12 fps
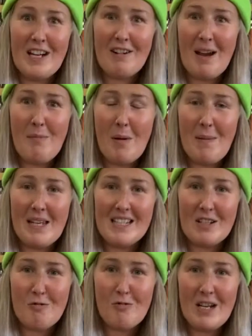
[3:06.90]
Creme makes
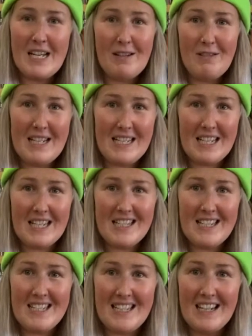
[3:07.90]
a really
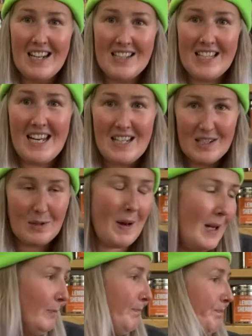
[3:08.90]
tasty tea latte as
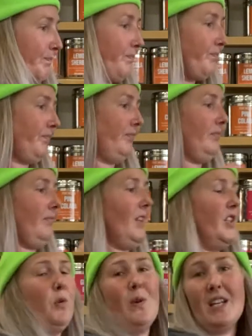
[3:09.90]
well.
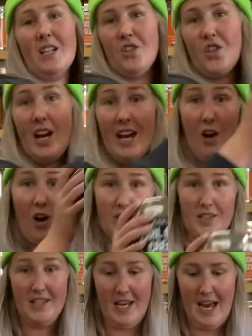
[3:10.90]
So we're going to try it
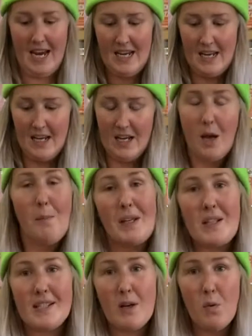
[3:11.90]
hot today
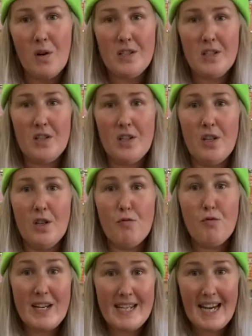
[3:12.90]
because I wanted to
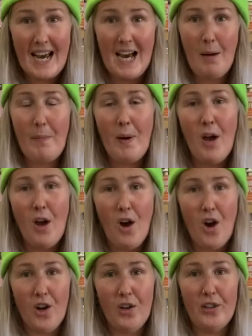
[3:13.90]
recap
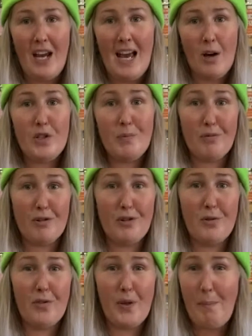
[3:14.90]
on how to brew
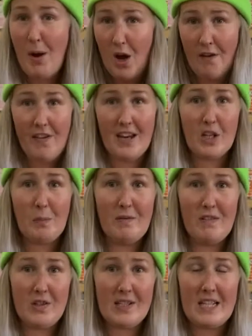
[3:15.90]
the perfect cup
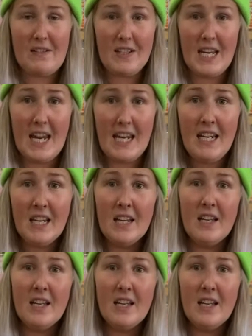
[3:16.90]
of loose leaf tea.